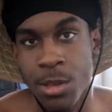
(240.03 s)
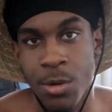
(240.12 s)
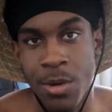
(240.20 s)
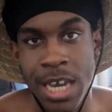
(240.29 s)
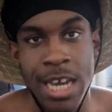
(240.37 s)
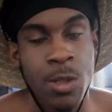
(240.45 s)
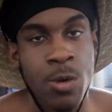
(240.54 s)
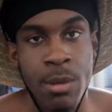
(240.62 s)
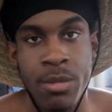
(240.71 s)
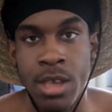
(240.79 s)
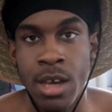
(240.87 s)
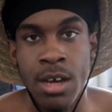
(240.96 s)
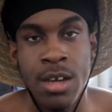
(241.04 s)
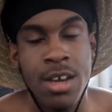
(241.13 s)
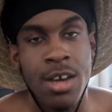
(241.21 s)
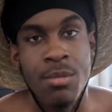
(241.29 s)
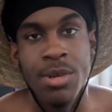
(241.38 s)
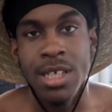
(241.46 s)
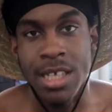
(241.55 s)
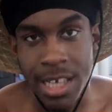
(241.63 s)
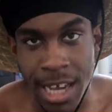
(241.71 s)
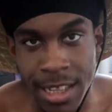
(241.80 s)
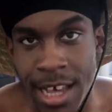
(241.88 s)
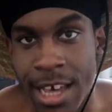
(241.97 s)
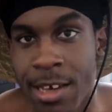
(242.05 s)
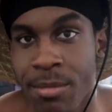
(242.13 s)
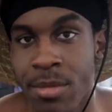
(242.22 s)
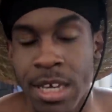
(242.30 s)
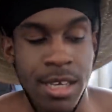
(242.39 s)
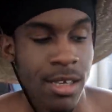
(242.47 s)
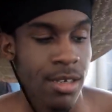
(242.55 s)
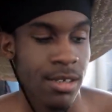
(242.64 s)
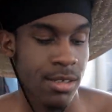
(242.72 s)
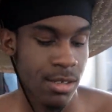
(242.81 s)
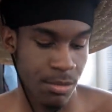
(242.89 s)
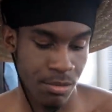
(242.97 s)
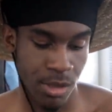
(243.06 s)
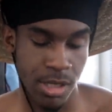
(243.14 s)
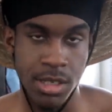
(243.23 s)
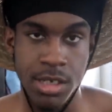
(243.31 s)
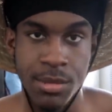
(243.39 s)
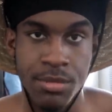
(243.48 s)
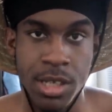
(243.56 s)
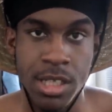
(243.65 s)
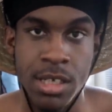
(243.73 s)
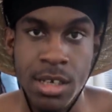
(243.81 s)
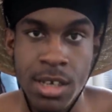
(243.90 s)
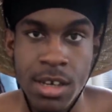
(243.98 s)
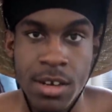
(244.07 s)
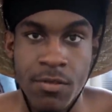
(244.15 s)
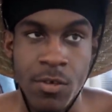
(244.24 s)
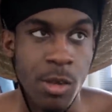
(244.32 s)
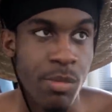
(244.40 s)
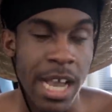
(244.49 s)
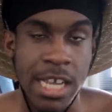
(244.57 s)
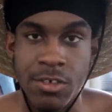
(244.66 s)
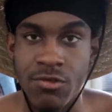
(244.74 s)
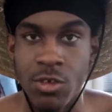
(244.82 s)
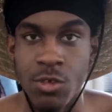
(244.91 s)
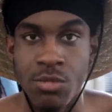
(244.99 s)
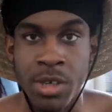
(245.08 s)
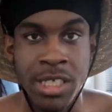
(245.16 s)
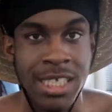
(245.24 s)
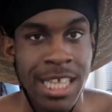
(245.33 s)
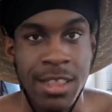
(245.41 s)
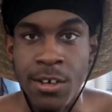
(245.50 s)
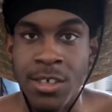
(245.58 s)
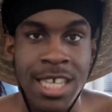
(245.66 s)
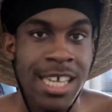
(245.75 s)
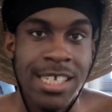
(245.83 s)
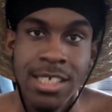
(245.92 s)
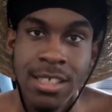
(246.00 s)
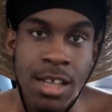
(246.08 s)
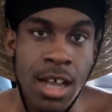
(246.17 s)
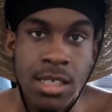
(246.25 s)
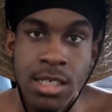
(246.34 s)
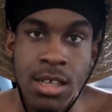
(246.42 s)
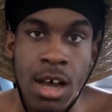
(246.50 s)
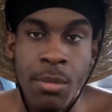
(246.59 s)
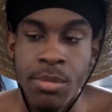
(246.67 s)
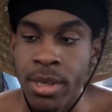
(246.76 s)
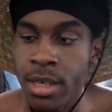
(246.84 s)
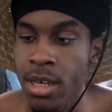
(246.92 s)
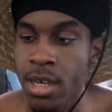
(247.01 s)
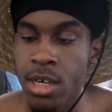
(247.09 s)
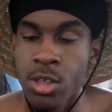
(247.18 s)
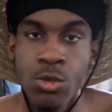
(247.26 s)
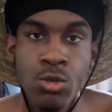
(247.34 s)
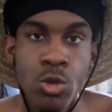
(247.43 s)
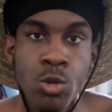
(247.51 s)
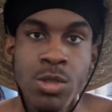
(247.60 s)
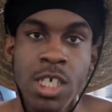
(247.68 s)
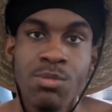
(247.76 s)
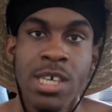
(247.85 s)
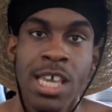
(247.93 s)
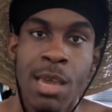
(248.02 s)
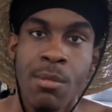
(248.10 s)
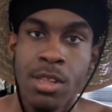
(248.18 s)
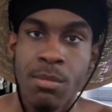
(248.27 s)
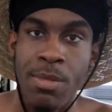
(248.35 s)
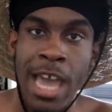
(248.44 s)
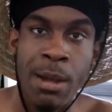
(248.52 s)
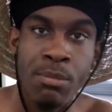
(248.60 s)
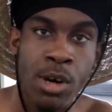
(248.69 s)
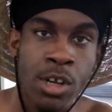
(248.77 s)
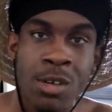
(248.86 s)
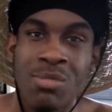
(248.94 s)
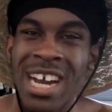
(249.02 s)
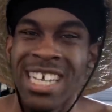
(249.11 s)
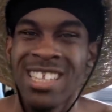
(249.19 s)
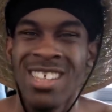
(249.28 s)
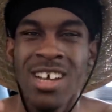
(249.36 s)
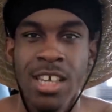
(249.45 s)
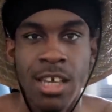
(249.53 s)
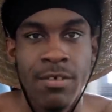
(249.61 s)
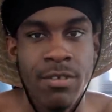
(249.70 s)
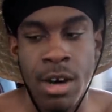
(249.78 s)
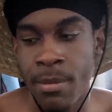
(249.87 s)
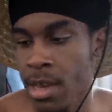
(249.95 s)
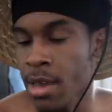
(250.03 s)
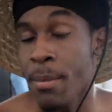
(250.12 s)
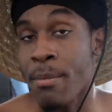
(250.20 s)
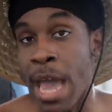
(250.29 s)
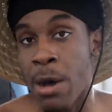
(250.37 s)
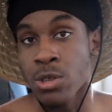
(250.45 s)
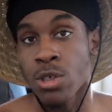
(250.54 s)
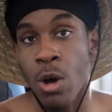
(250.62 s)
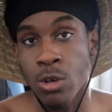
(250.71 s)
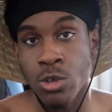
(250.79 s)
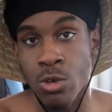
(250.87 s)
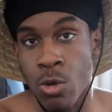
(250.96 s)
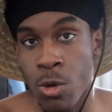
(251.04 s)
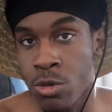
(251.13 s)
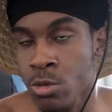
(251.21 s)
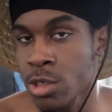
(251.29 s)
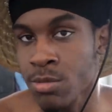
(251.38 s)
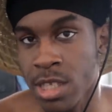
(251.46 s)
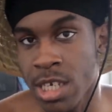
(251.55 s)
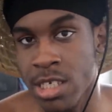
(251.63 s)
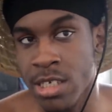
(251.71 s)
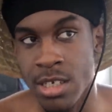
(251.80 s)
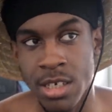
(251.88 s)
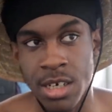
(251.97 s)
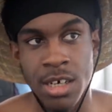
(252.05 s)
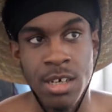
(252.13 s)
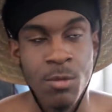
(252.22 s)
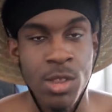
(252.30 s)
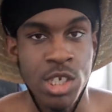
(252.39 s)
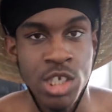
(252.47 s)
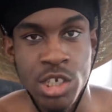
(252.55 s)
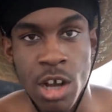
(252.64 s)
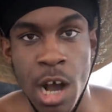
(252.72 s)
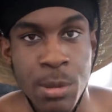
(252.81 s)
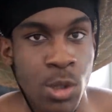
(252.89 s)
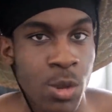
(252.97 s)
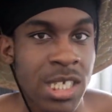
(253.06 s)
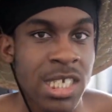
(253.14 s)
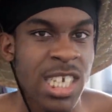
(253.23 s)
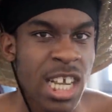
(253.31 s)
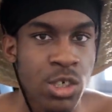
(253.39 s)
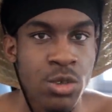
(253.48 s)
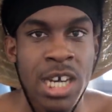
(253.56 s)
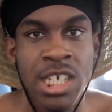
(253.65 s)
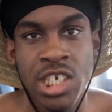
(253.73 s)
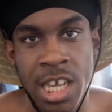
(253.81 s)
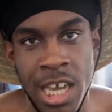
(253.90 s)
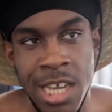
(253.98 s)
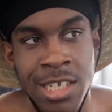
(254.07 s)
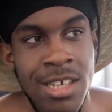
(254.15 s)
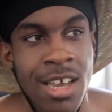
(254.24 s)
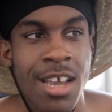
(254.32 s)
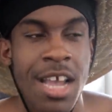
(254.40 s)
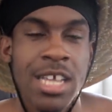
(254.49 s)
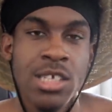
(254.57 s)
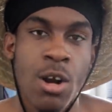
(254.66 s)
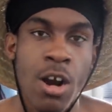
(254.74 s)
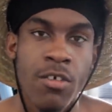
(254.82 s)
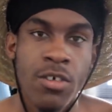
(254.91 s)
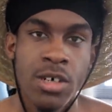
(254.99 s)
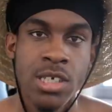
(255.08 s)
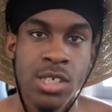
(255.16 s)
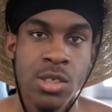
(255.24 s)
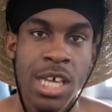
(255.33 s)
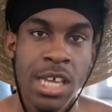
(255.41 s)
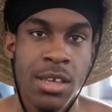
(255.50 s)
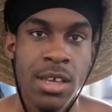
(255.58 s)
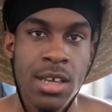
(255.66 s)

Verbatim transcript: the way. I know I'm young, but again, I am making some pretty good money for the past few months and it looks like it's not stopping. YouTube just became on the back burner but I did not give up. Matt was also going through some things uh, with his job so his schedule has changed and it's hard for us to like